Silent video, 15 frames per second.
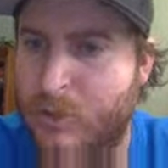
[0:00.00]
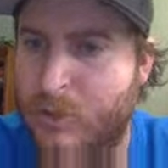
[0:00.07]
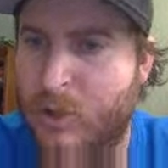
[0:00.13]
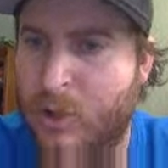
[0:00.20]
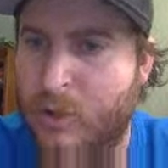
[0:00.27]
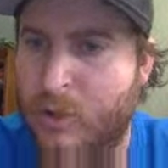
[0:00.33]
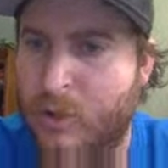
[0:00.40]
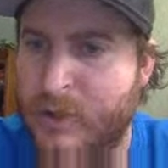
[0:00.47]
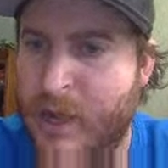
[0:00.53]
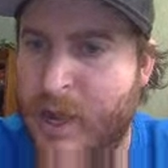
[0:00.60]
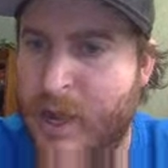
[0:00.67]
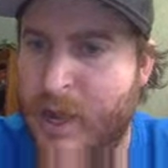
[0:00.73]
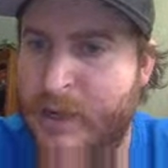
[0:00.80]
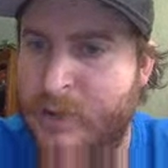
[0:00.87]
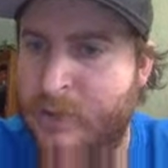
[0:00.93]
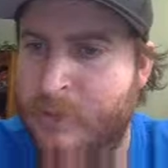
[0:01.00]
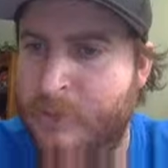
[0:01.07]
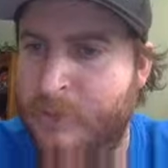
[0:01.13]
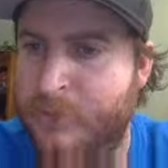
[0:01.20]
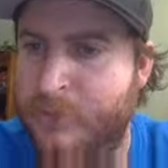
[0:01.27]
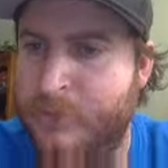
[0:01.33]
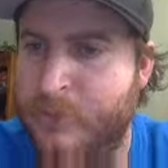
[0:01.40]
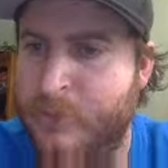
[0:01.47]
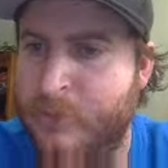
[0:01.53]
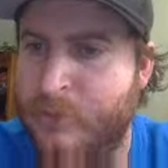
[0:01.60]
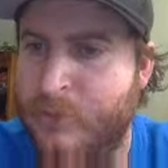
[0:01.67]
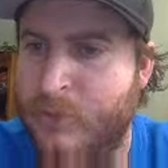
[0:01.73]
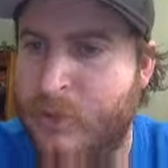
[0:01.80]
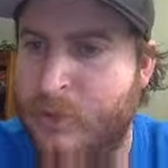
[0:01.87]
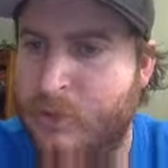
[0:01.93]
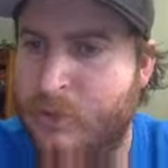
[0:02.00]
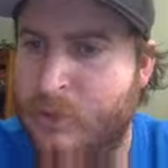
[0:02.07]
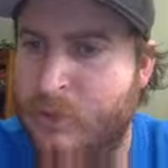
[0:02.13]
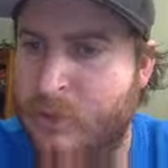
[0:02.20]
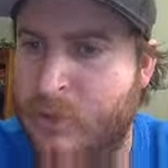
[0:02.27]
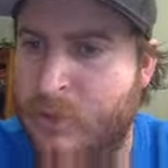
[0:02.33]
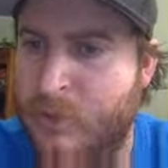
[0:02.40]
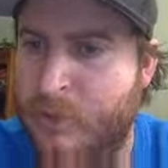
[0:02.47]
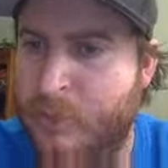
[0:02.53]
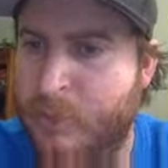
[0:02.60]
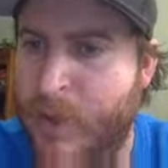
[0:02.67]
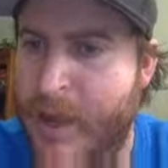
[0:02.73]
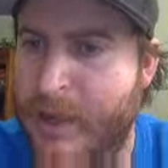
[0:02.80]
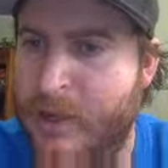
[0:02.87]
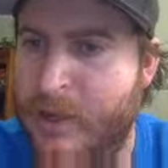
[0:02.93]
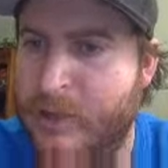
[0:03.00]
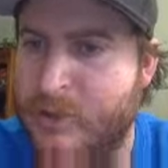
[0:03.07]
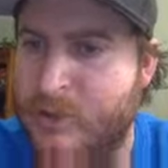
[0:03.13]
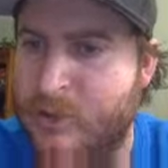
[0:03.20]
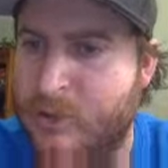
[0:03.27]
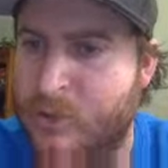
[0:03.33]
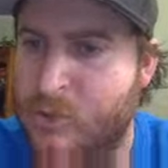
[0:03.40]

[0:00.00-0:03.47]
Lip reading: over 9 minus